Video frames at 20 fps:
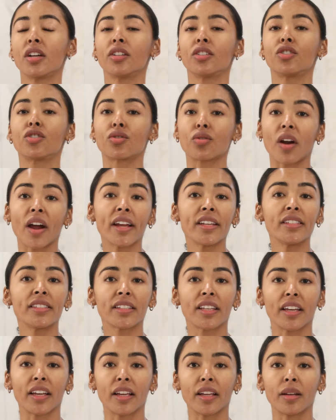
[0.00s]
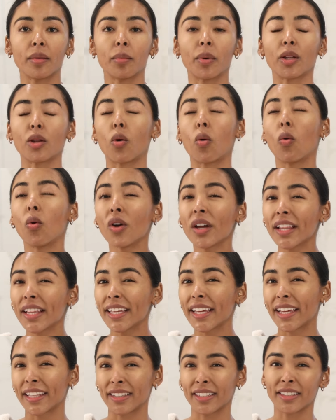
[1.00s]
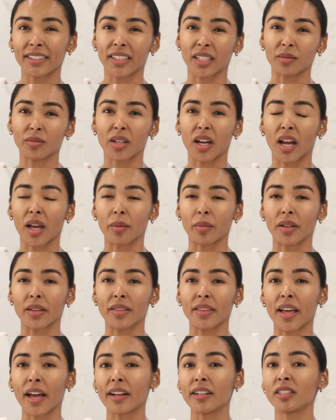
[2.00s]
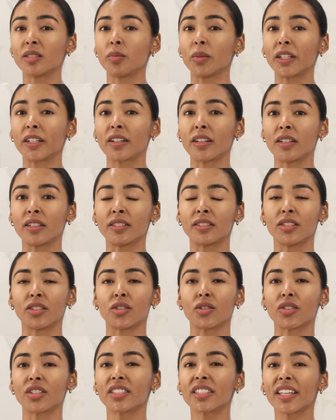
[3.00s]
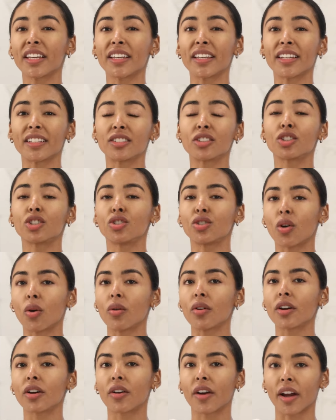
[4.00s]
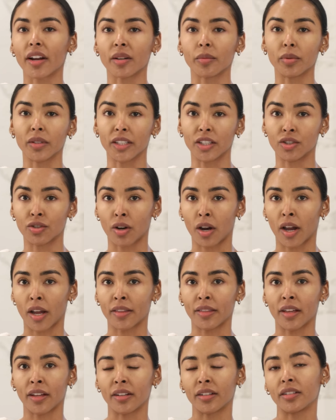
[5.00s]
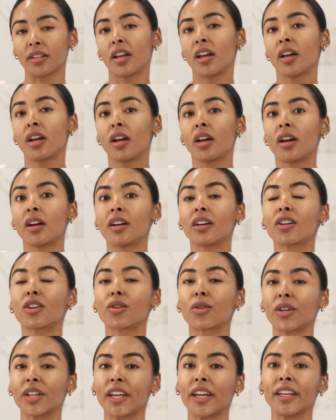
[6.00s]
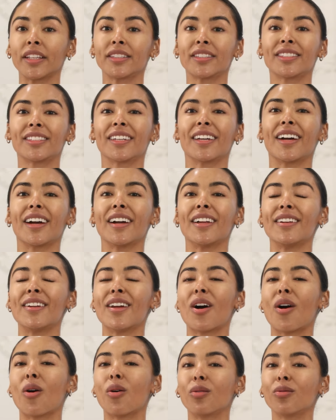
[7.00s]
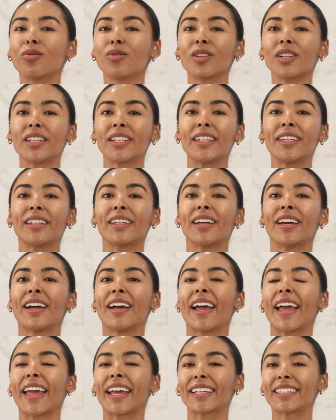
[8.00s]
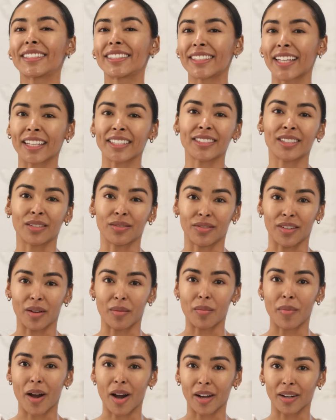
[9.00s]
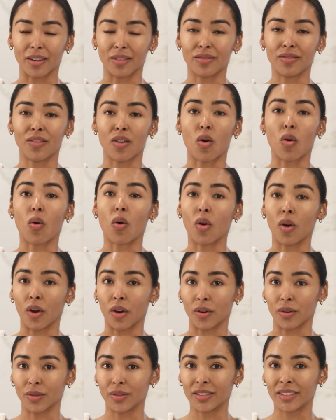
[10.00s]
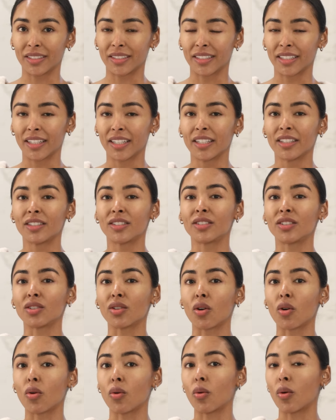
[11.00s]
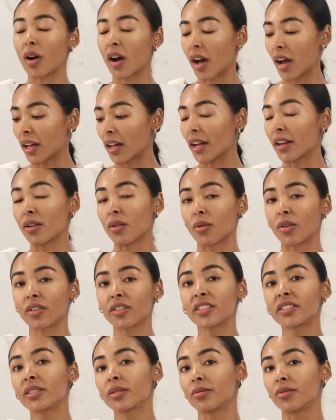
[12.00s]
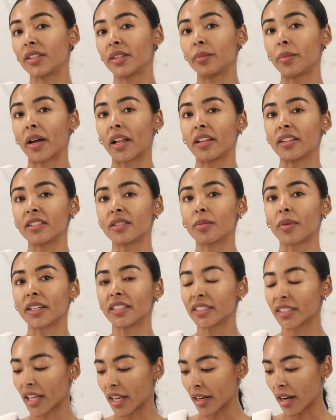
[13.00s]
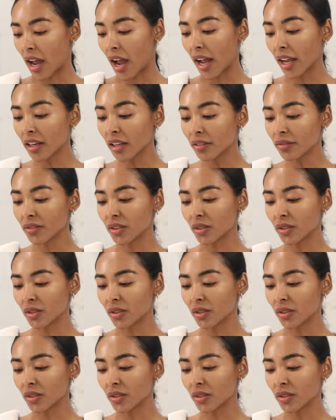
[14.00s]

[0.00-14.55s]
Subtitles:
dry skin but oily at the same time, and that is because your skin gets so incredibly dry that it creates an overly excessive amount of oils. So in order to rebalance my skin, I love